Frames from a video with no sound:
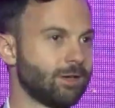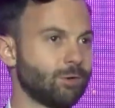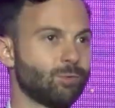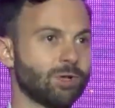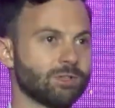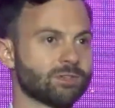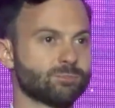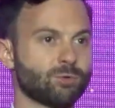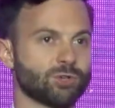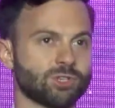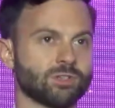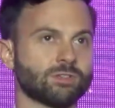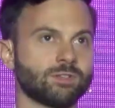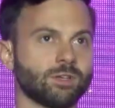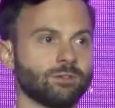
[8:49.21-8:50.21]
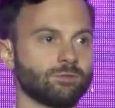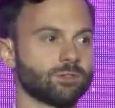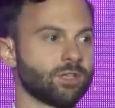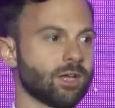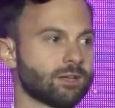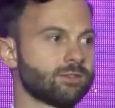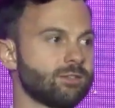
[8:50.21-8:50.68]
when this project is
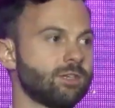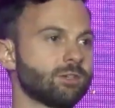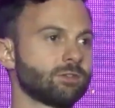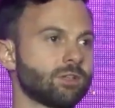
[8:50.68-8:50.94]
delivered next year,